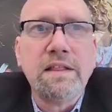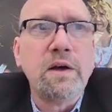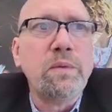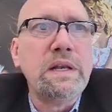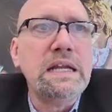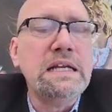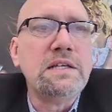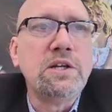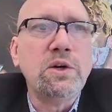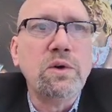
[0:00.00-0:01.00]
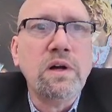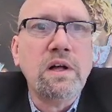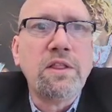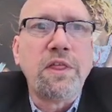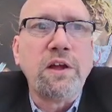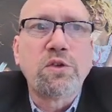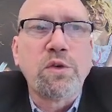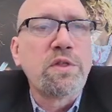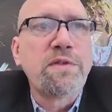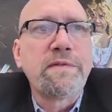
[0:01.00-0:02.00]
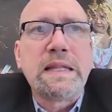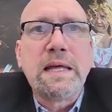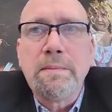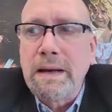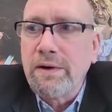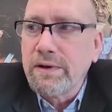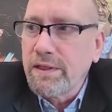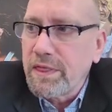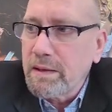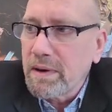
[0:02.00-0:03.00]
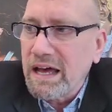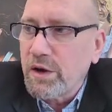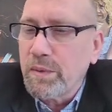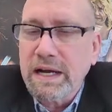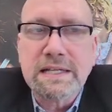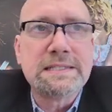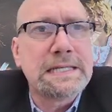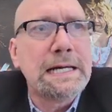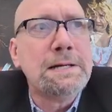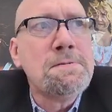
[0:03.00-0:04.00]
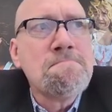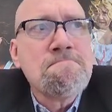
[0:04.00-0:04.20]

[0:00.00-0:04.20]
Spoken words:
that we need to think truthfully about and think about how to reconcile.